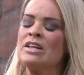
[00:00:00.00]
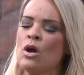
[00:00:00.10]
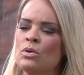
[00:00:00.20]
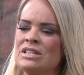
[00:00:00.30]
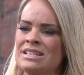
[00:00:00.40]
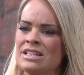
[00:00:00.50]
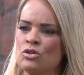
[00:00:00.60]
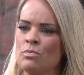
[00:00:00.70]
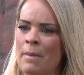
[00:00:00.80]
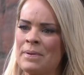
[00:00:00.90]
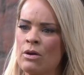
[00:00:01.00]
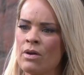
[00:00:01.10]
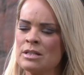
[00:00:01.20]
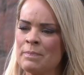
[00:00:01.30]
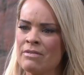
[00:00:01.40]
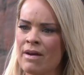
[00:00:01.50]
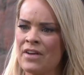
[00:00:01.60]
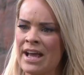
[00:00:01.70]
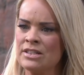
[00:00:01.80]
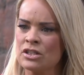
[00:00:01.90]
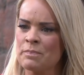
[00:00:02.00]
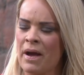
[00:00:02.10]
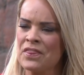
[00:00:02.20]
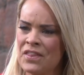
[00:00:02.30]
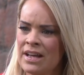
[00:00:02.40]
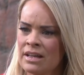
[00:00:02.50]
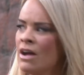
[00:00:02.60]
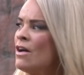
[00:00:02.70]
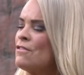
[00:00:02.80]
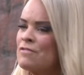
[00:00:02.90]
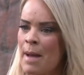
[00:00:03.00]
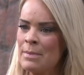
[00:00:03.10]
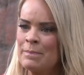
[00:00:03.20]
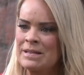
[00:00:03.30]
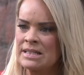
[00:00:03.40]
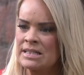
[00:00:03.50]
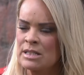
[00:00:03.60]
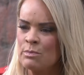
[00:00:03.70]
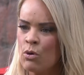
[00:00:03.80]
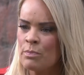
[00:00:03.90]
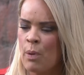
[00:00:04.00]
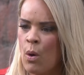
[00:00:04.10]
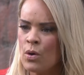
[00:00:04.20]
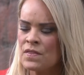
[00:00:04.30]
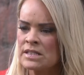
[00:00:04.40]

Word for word: I know what it is, you muppet, all right? It's been around for ages, but I think family business is more important